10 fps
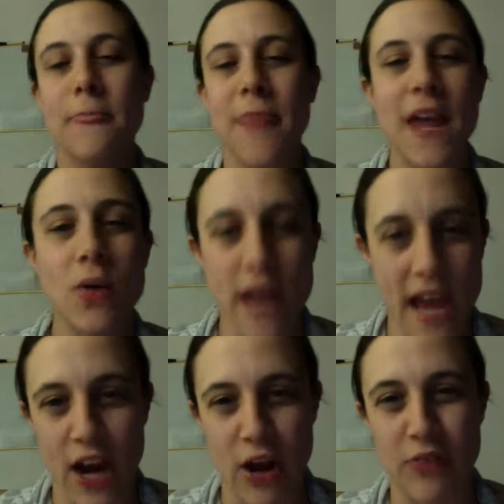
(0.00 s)
They don't
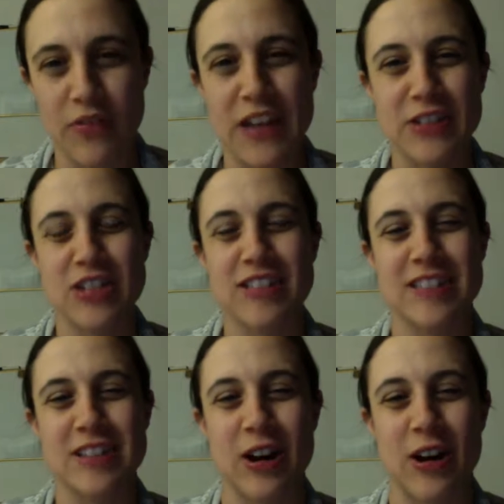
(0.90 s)
care. They
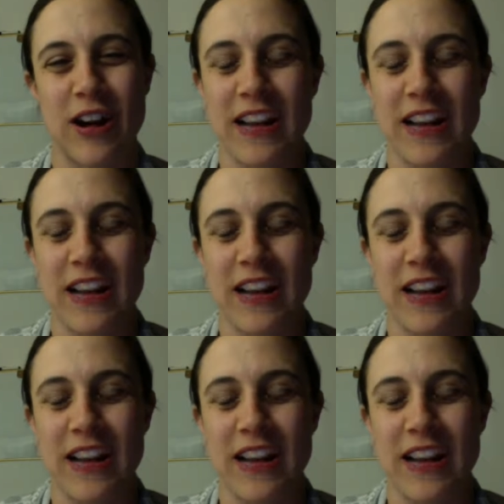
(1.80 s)
just are